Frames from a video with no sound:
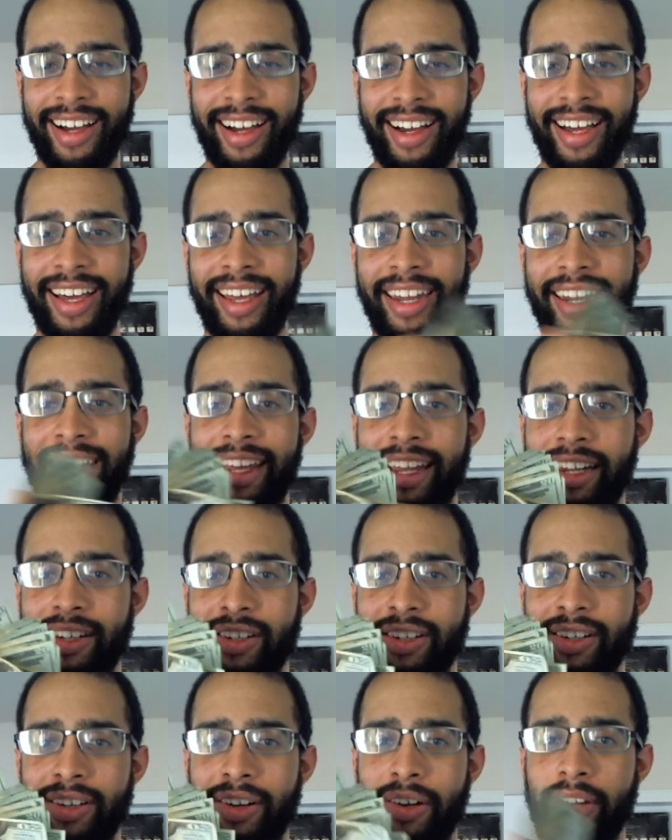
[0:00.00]
And
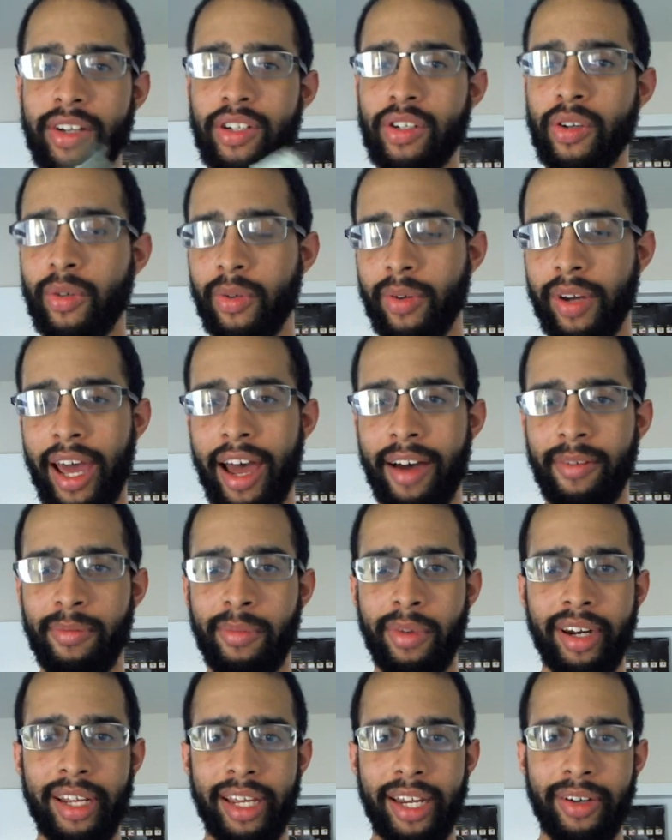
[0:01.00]
it's cool to have
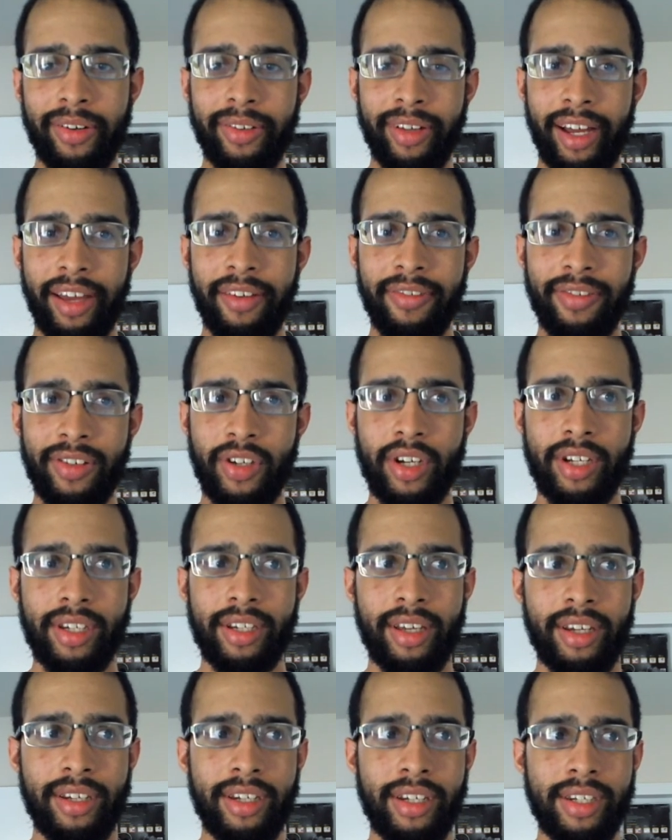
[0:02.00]
money in your life just
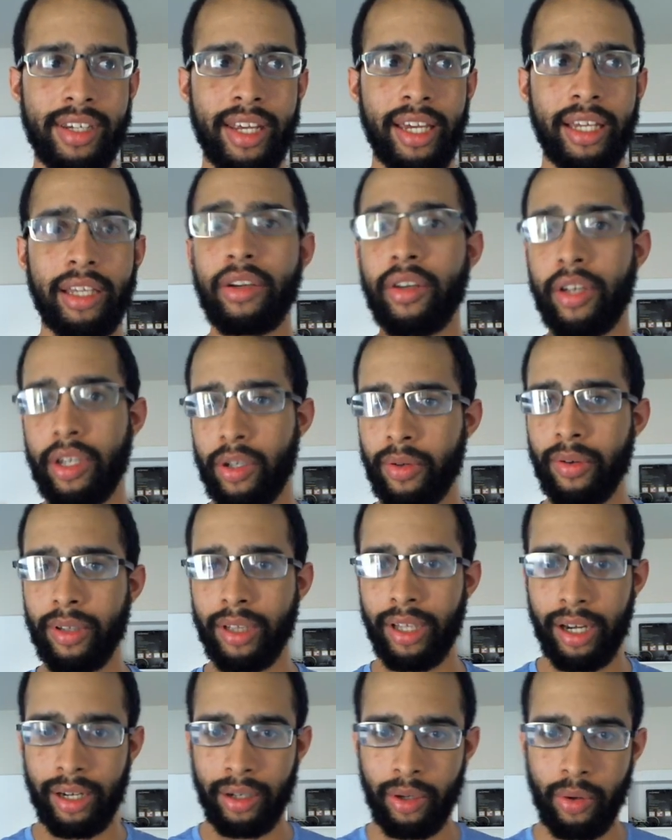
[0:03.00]
because it's like you can do a
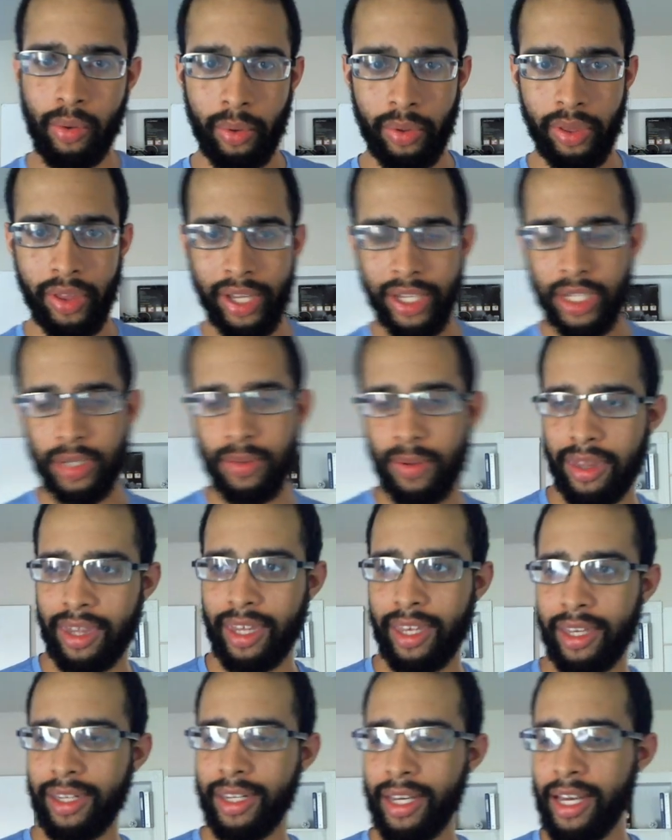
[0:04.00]
lot of cool things with
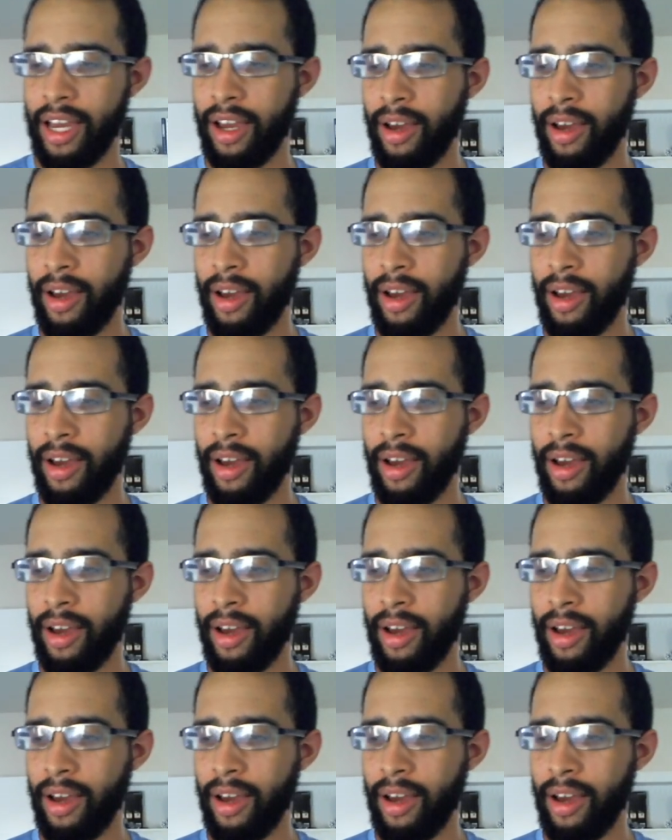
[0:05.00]
it.